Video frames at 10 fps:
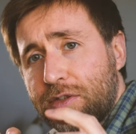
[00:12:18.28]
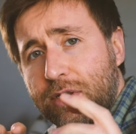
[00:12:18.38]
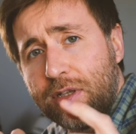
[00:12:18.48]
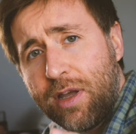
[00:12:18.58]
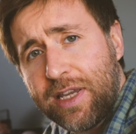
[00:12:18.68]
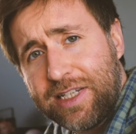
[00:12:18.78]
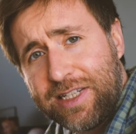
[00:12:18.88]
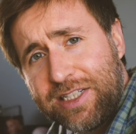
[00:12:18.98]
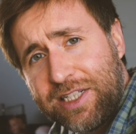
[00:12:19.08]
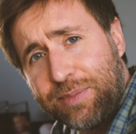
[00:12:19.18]
So the light is
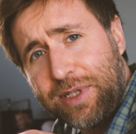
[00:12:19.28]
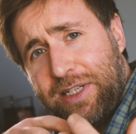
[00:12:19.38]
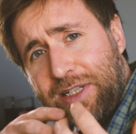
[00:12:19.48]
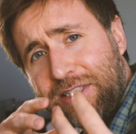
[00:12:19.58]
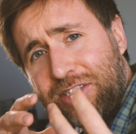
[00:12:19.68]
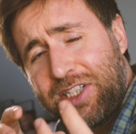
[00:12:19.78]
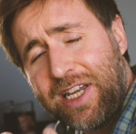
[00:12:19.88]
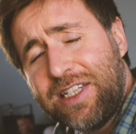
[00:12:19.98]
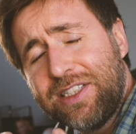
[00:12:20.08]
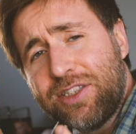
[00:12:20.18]
actually being
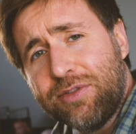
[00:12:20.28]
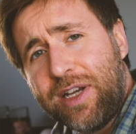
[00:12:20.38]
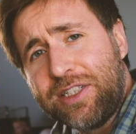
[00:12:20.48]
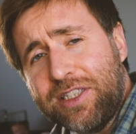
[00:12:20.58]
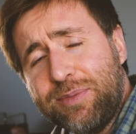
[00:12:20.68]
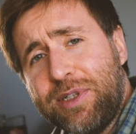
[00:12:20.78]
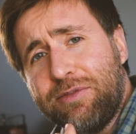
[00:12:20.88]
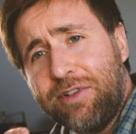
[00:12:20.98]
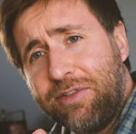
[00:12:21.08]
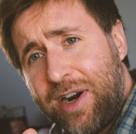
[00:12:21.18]
changed direction. It's being
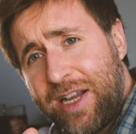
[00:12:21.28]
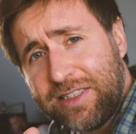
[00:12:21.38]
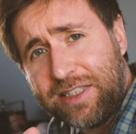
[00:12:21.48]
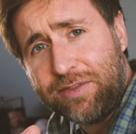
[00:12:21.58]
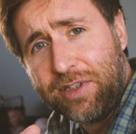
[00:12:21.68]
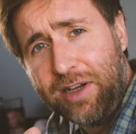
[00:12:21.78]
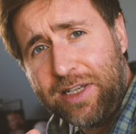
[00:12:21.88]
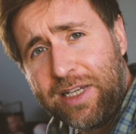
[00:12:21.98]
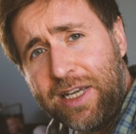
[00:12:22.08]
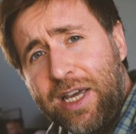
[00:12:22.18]
refracted, if you
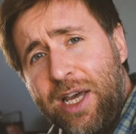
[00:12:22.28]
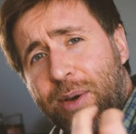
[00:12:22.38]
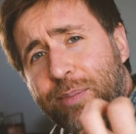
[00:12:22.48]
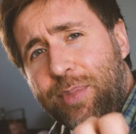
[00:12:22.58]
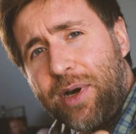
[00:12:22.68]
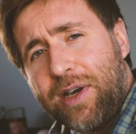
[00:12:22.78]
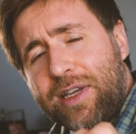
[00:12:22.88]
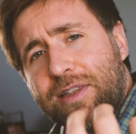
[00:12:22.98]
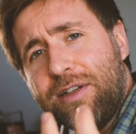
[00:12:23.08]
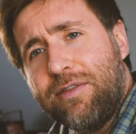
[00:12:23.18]
like, by
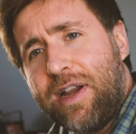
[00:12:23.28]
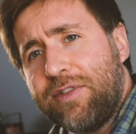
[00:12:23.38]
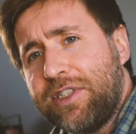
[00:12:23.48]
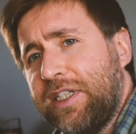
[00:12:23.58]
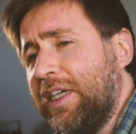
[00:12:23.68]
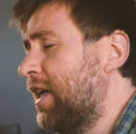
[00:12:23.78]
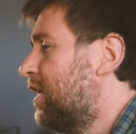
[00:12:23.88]
the gravity.